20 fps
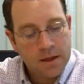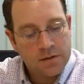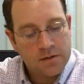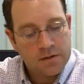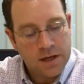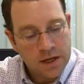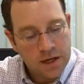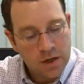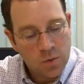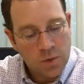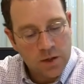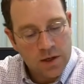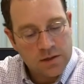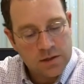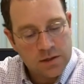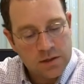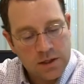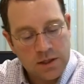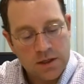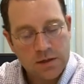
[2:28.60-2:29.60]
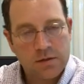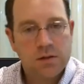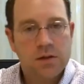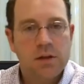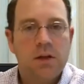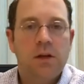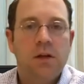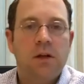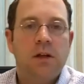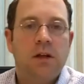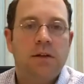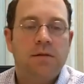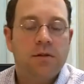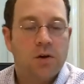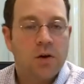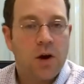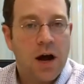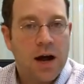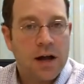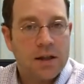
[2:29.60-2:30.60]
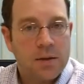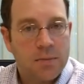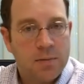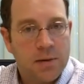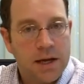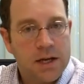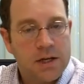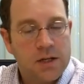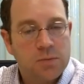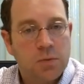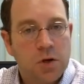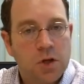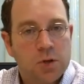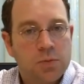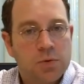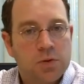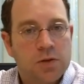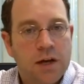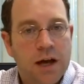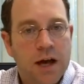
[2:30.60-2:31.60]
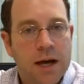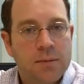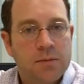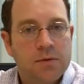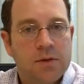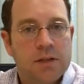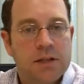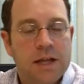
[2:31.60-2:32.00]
Second reason is, if you're on the page multiple times,